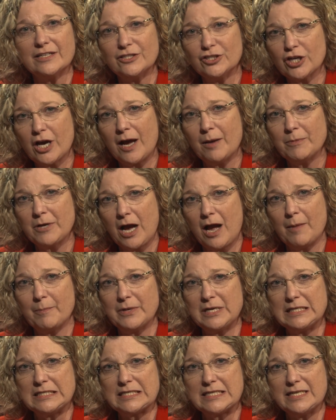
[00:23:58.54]
job
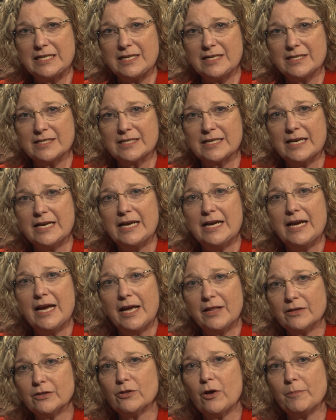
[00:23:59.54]
competencies in
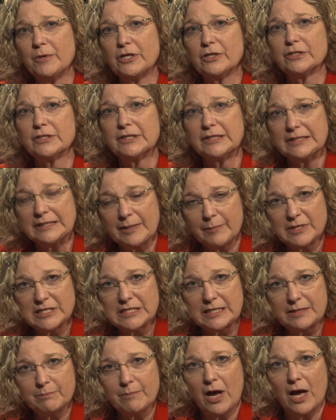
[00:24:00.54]
the Lominger
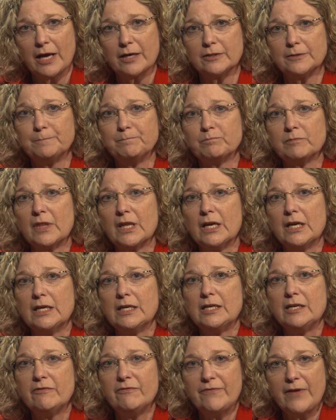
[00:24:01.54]
Limited model,
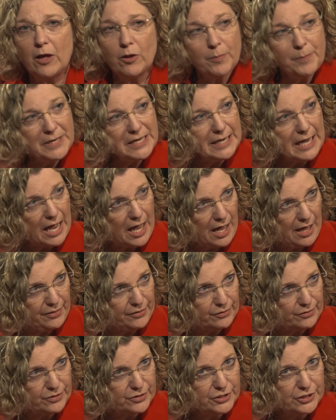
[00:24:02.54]
developing
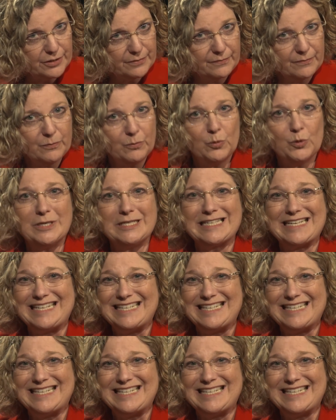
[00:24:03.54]
others was